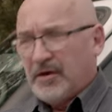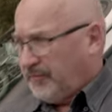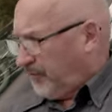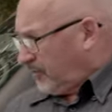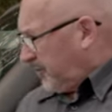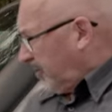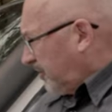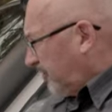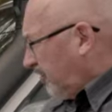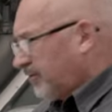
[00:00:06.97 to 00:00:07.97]
the first thing I'd
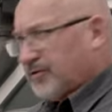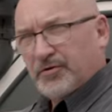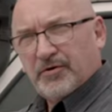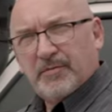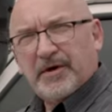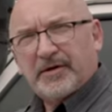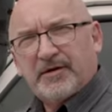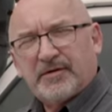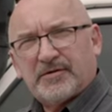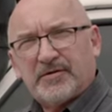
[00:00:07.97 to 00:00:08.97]
just like to talk about
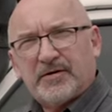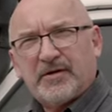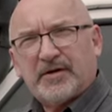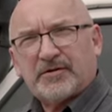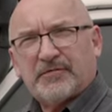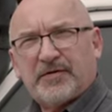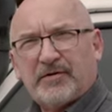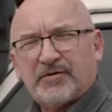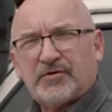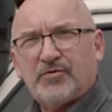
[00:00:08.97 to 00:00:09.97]
is the
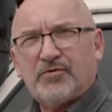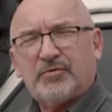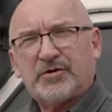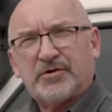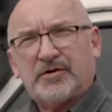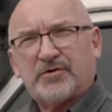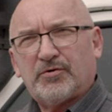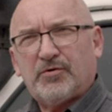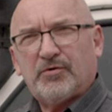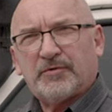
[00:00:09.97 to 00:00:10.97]
Safari snorkel, which I
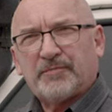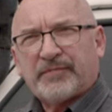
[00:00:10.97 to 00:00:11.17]
installed